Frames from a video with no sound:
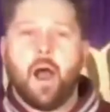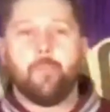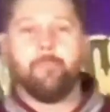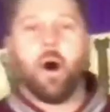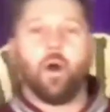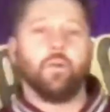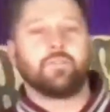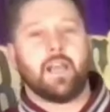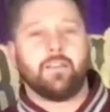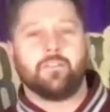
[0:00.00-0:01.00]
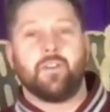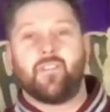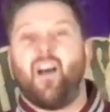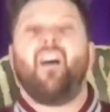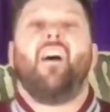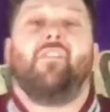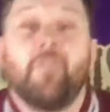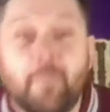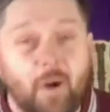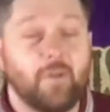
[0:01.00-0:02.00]
a mile down the river, half a
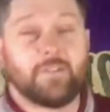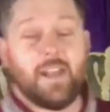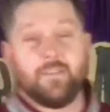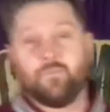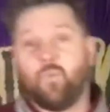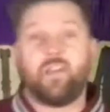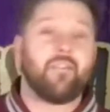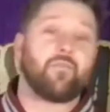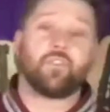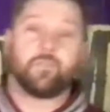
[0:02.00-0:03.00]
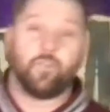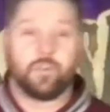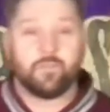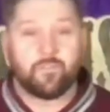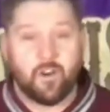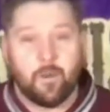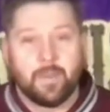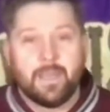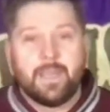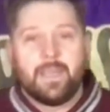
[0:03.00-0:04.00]
mile down, wherever it's falling from,
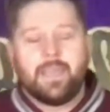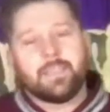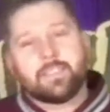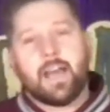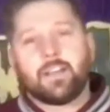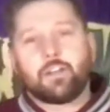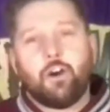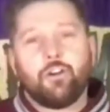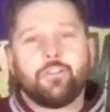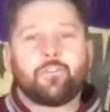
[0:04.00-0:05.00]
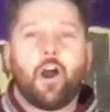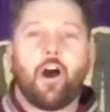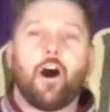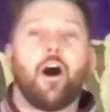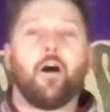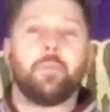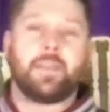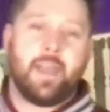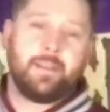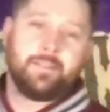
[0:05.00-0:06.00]
is that kind of calm
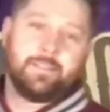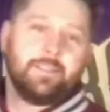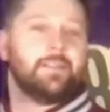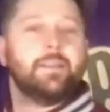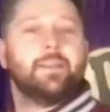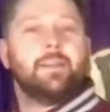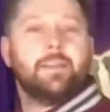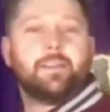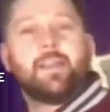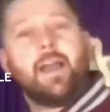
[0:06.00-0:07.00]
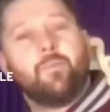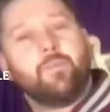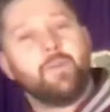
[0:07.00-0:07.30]
again. Okay, and we